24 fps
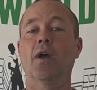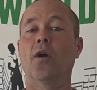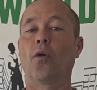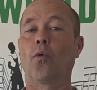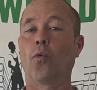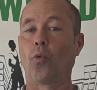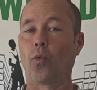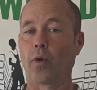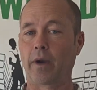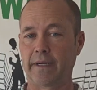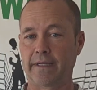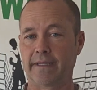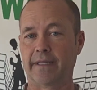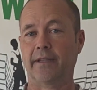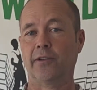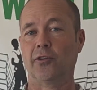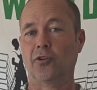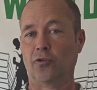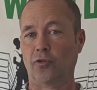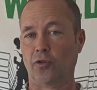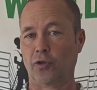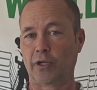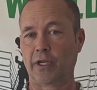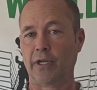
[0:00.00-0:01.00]
What is it
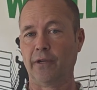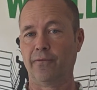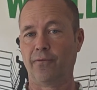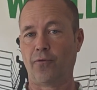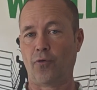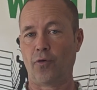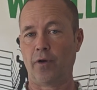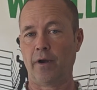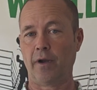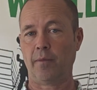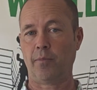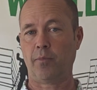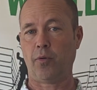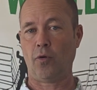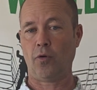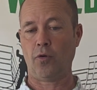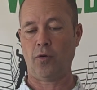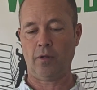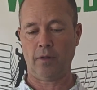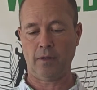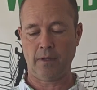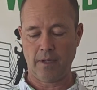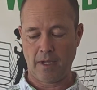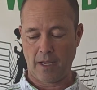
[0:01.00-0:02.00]
you're looking for in a
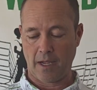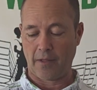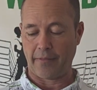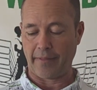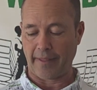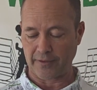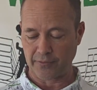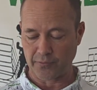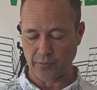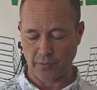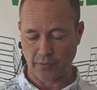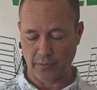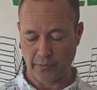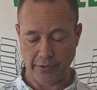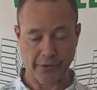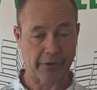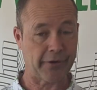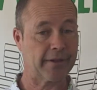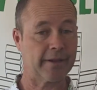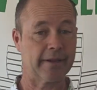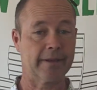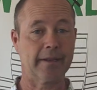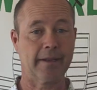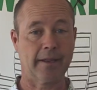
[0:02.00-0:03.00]
pole? That's what we're here
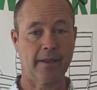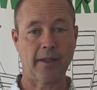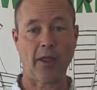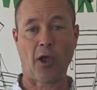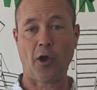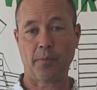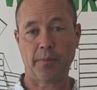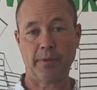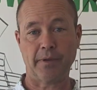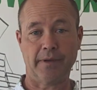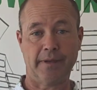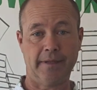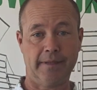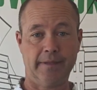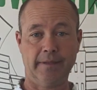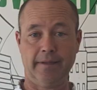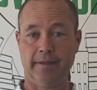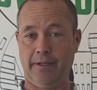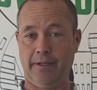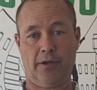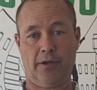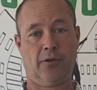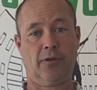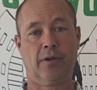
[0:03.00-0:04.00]
to help you,
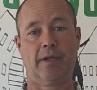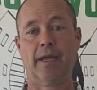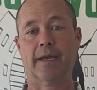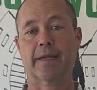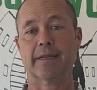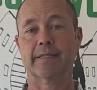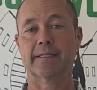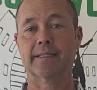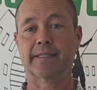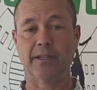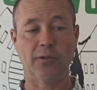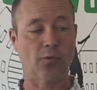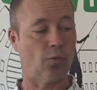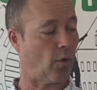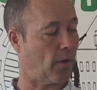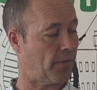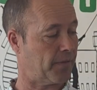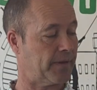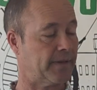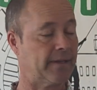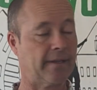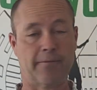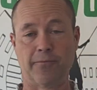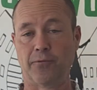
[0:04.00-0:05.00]
kind of see what
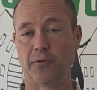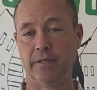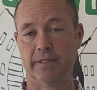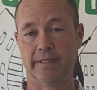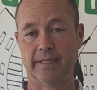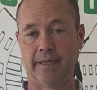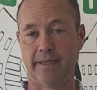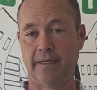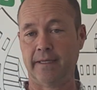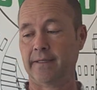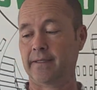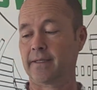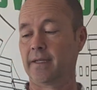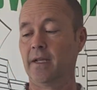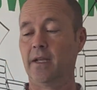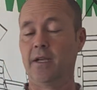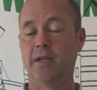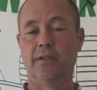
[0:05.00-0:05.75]
the difference is.